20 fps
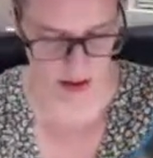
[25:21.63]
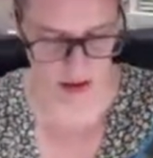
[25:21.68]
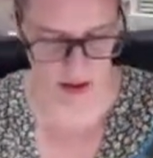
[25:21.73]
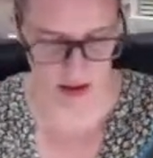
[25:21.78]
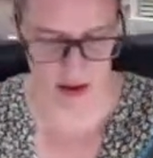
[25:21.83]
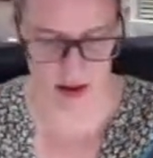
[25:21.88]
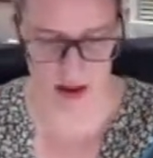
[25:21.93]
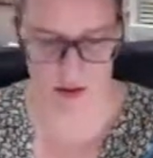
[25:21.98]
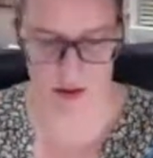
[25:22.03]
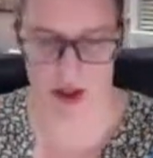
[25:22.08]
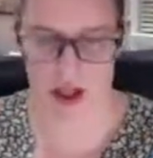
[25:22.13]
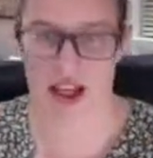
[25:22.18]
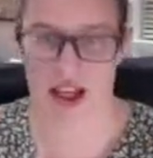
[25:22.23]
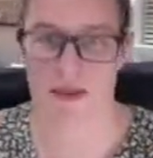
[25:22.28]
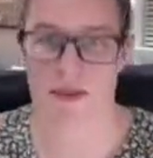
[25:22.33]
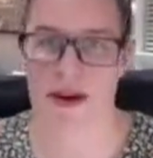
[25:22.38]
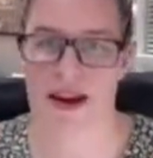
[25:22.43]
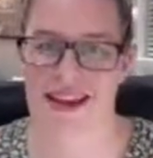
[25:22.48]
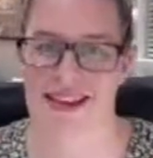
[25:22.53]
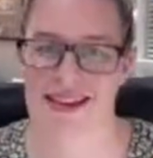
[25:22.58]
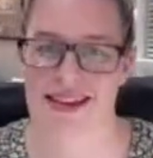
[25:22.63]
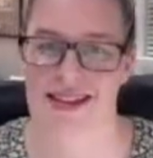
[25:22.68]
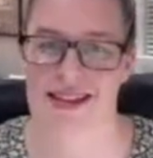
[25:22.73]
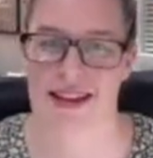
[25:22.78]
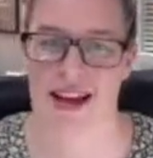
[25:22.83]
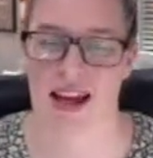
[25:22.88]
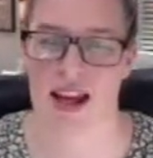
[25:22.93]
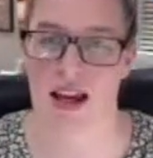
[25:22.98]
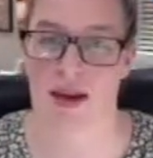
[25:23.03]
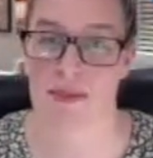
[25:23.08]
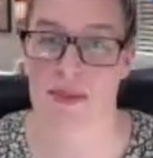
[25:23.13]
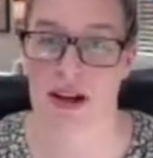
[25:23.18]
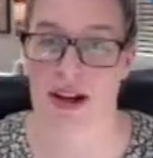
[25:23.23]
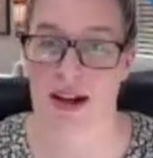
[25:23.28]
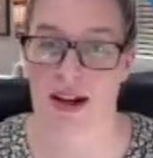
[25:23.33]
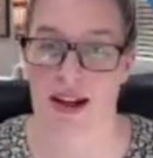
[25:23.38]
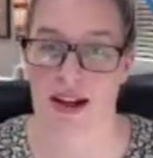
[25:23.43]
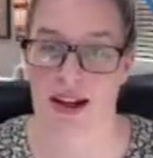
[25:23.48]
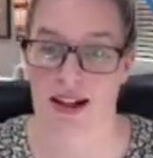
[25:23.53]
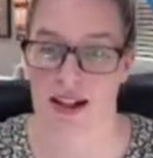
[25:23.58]
So we'll keep it in the same
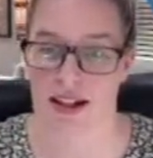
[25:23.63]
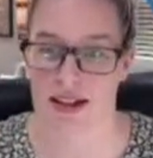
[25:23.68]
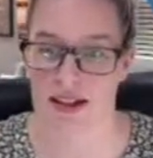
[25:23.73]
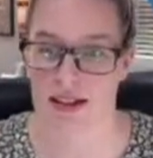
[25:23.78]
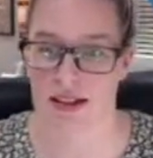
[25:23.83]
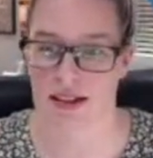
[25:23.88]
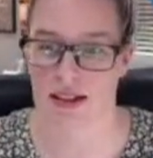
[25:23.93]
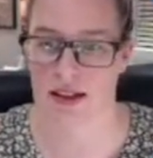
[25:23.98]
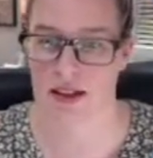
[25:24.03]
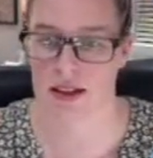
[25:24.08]
colours